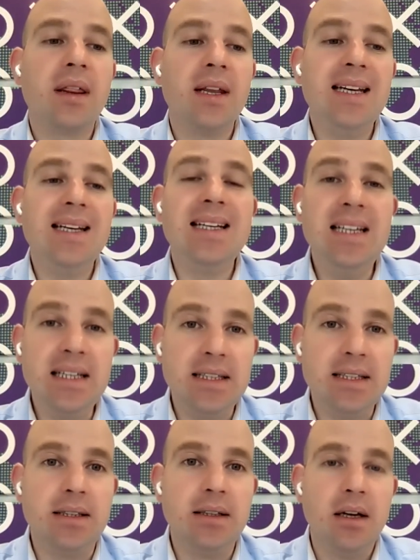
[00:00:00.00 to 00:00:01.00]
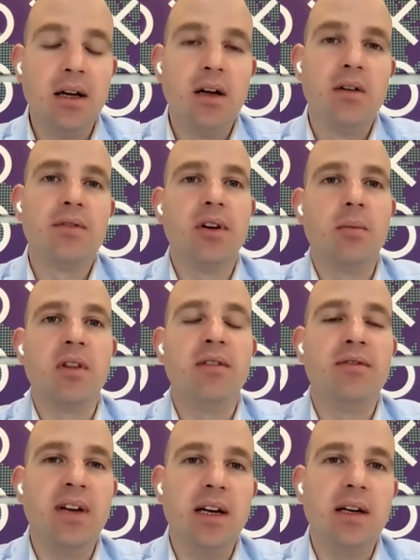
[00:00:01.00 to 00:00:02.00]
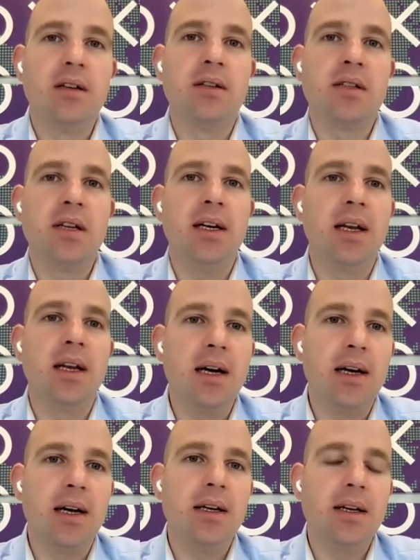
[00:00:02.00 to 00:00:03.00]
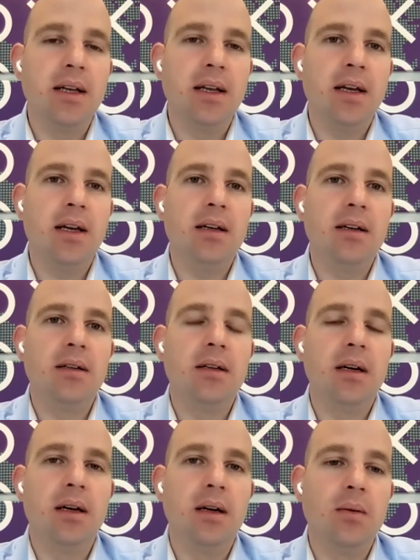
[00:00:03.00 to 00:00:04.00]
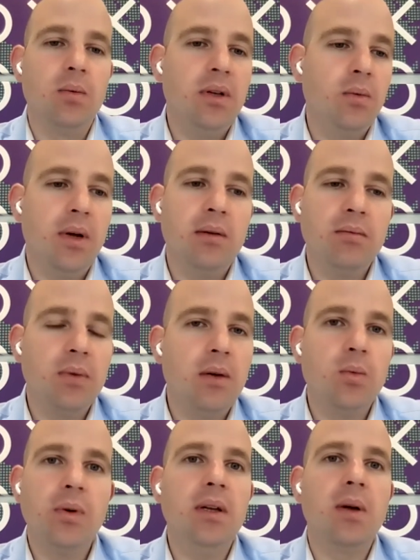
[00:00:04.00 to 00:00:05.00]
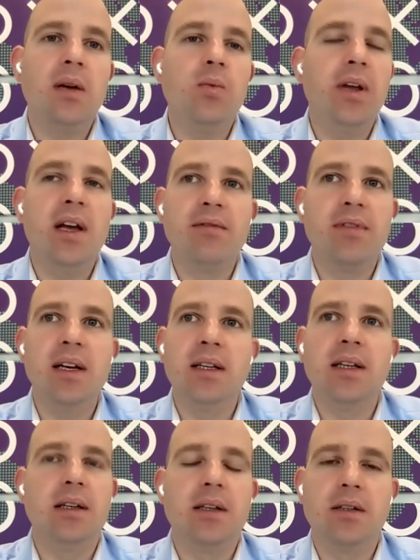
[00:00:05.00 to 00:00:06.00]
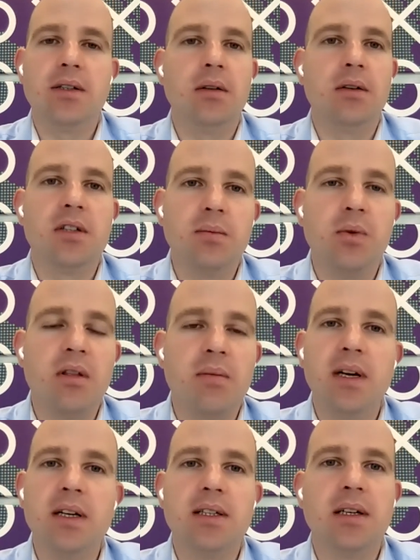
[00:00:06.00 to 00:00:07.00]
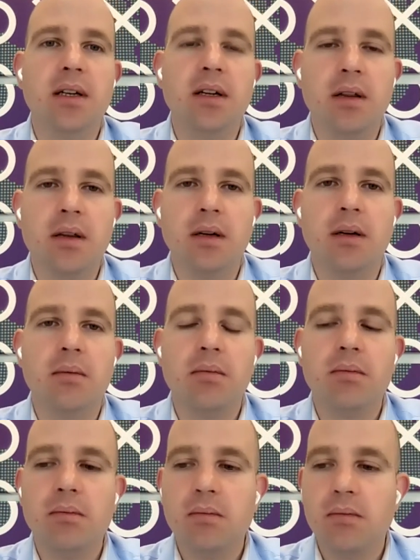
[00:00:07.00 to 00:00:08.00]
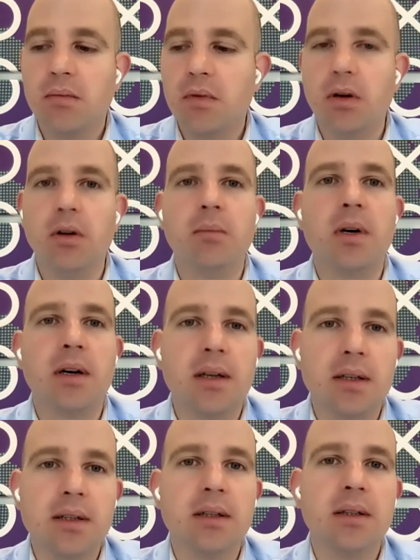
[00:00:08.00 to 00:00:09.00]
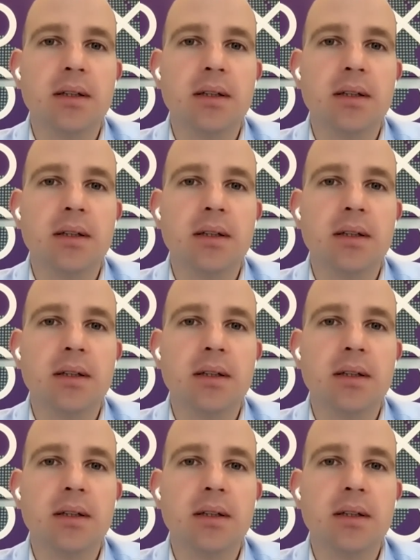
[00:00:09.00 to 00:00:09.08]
they need from the vendors they like, and we have validated solution with basically the whole market.